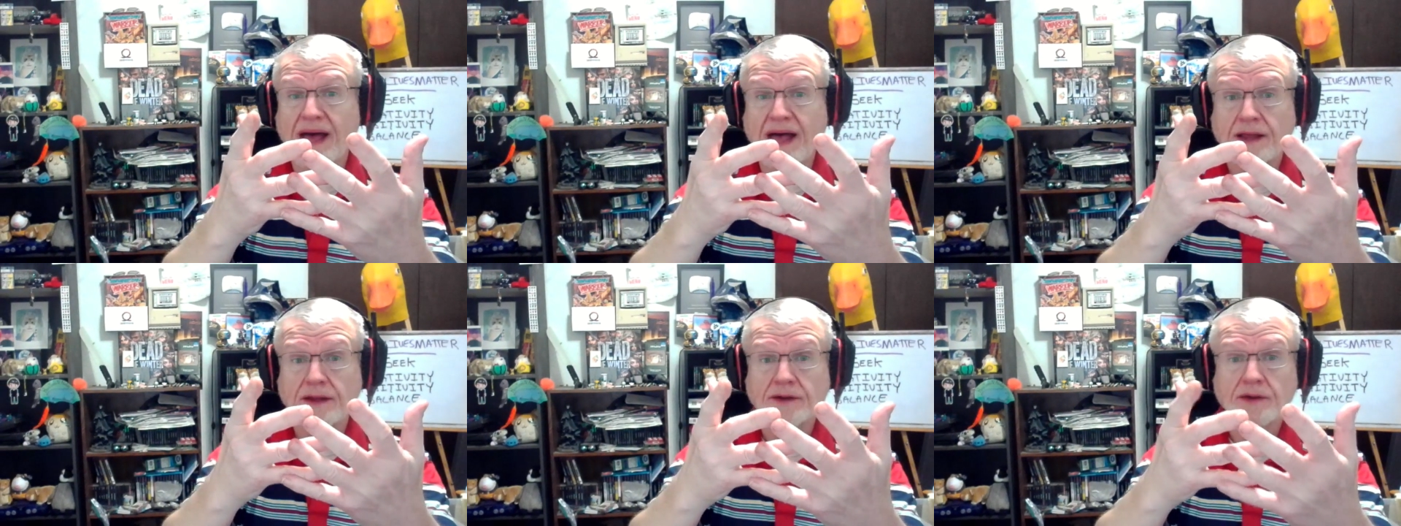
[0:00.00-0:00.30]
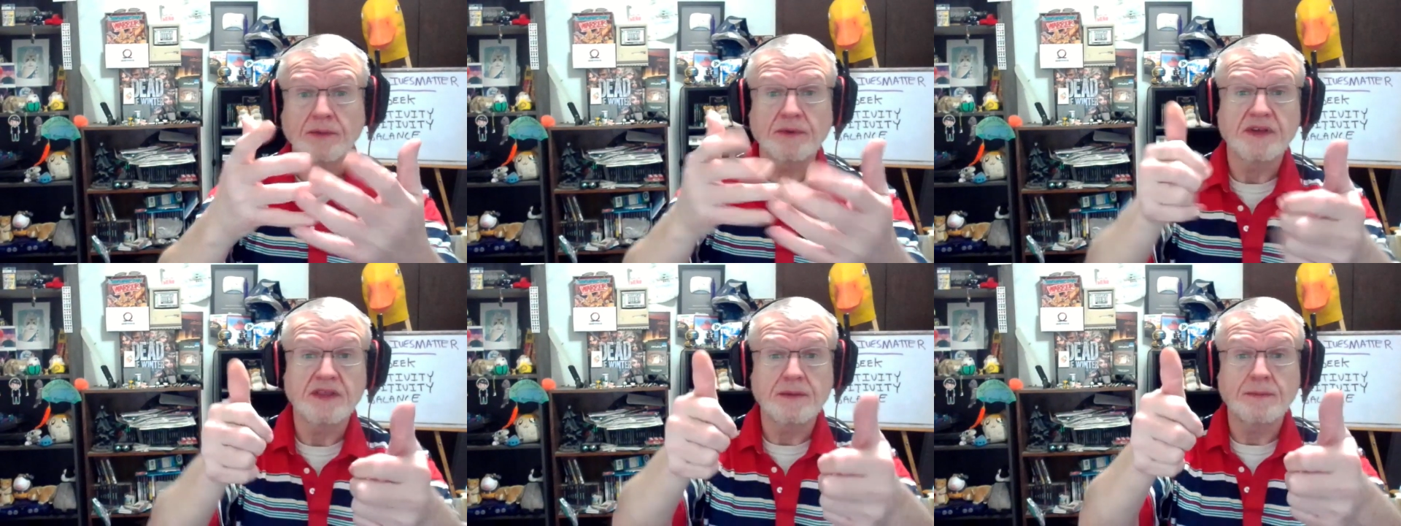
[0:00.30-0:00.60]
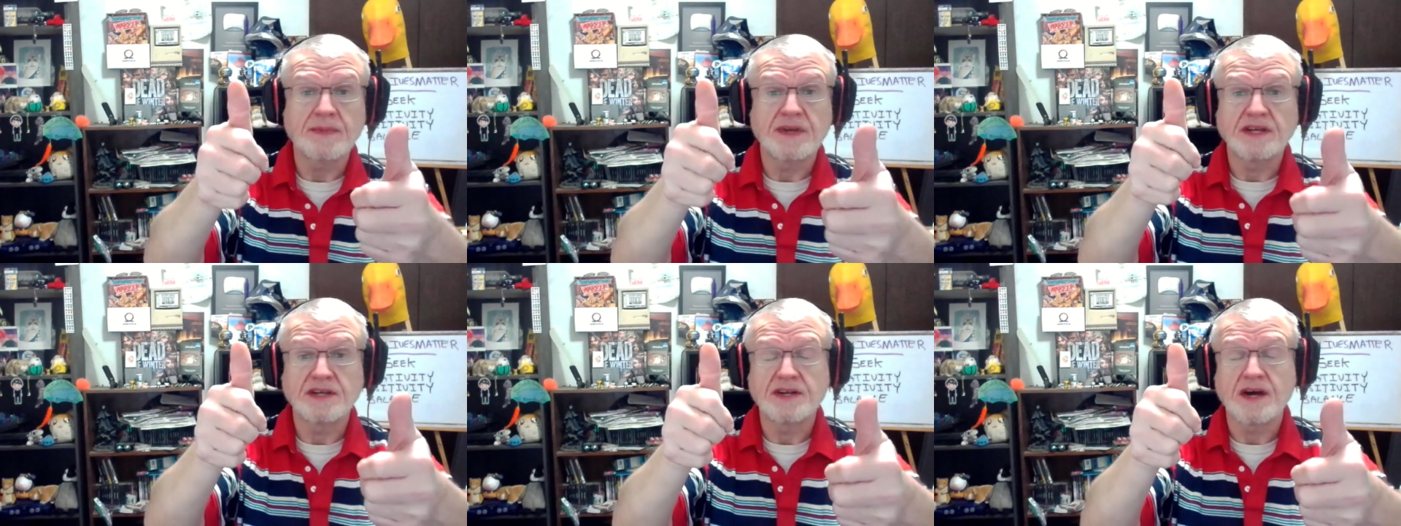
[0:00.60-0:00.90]

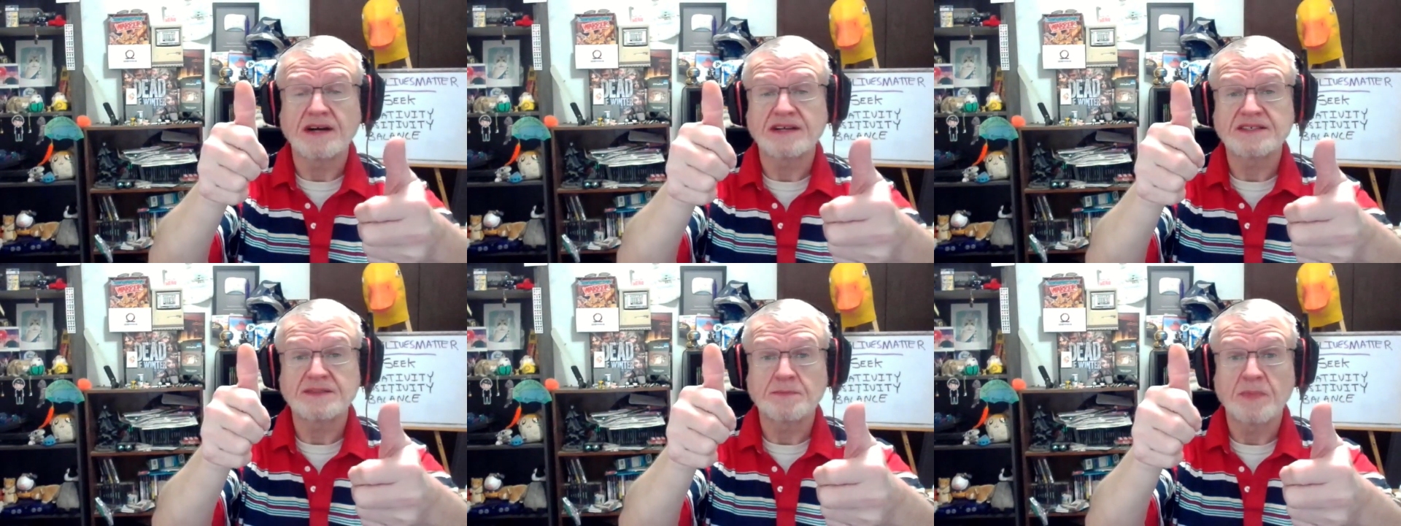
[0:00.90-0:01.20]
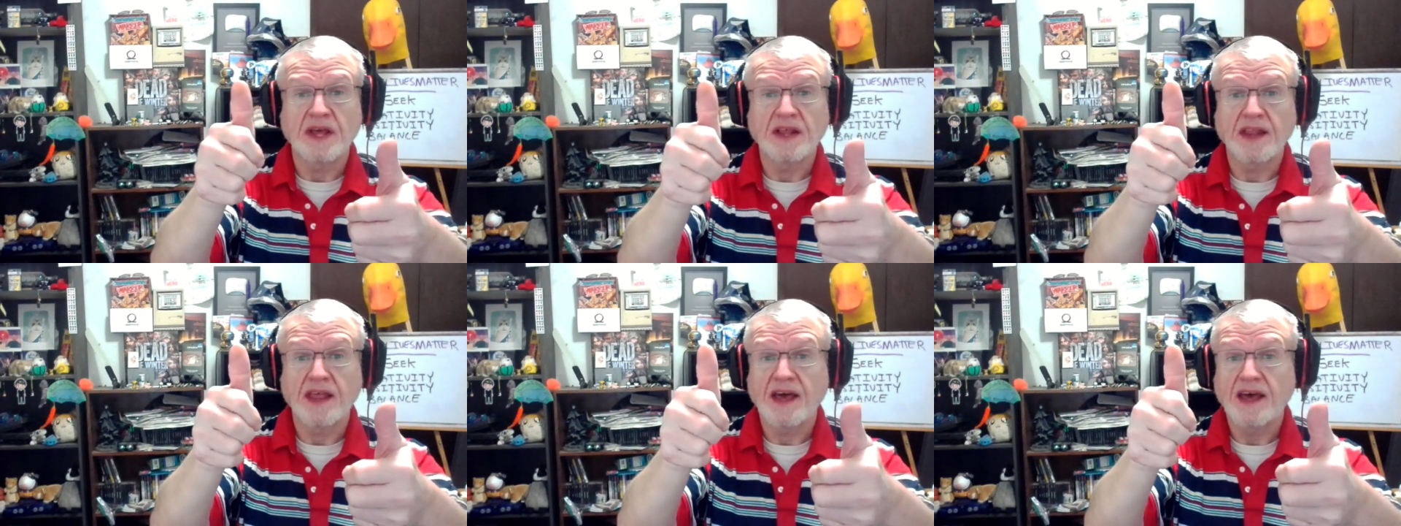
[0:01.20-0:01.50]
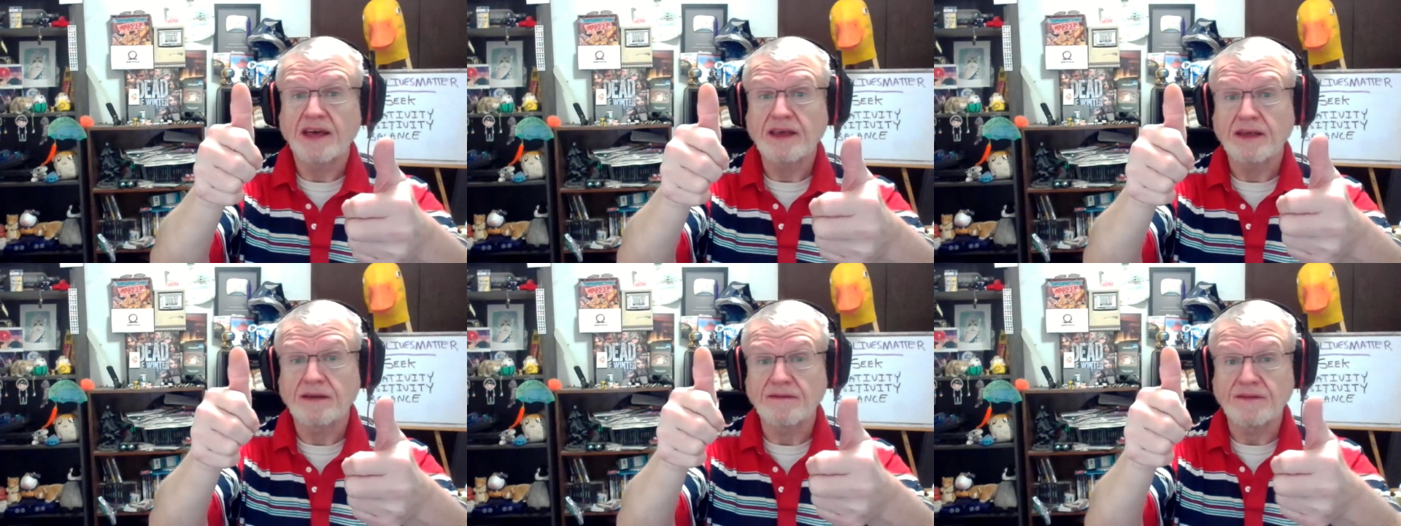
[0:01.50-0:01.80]
algorithm and toss me a
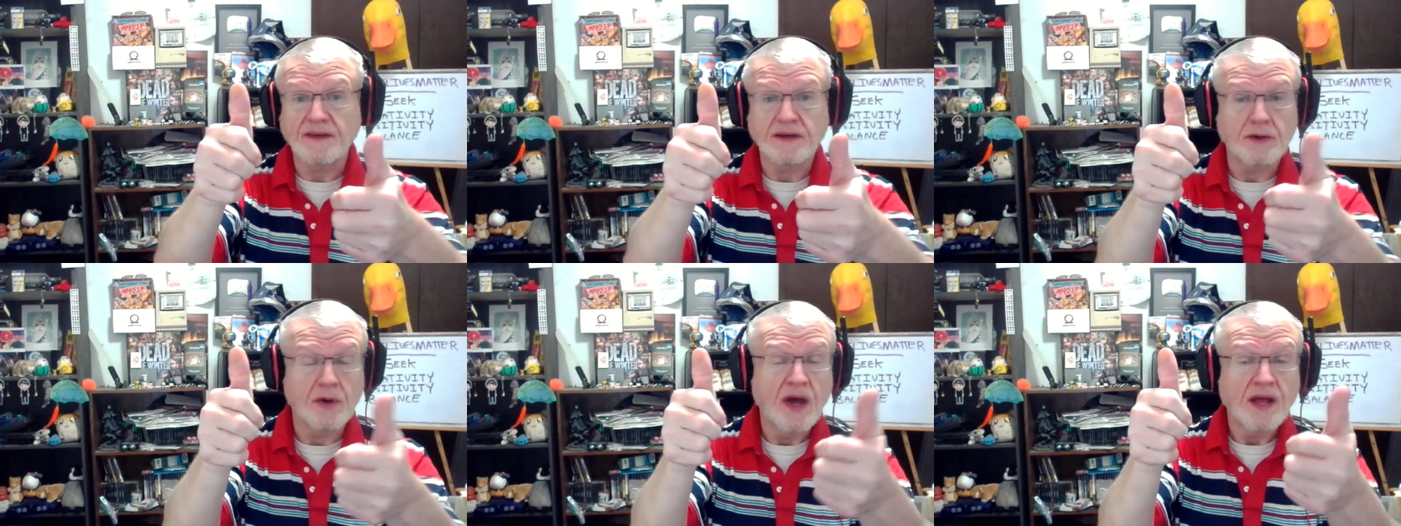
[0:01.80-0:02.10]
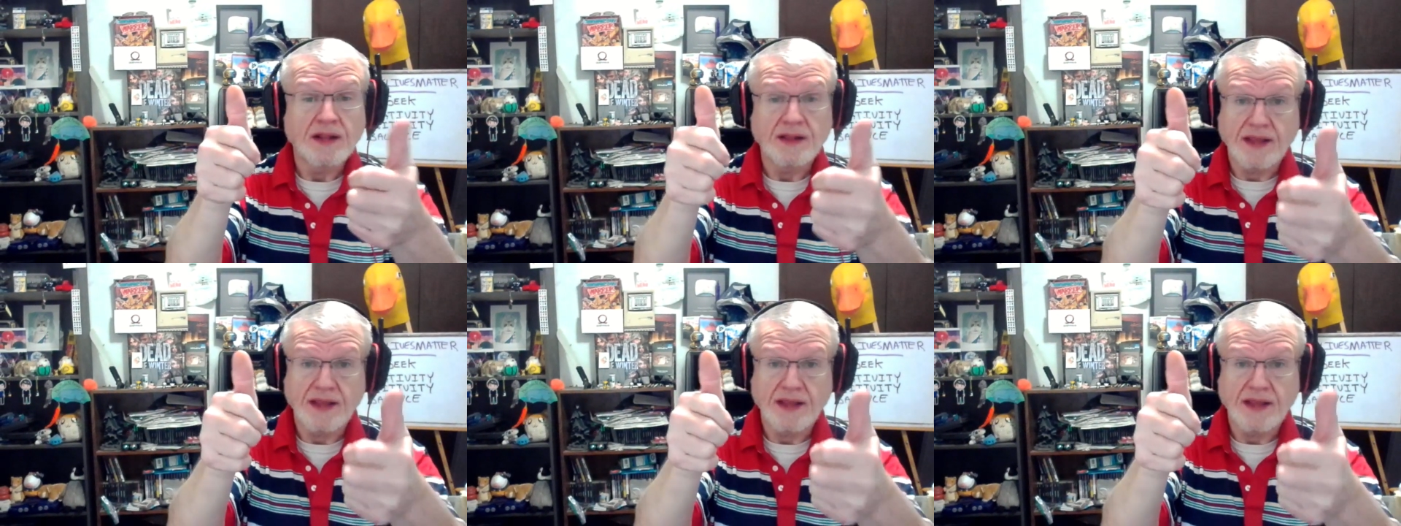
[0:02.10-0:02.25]
like if you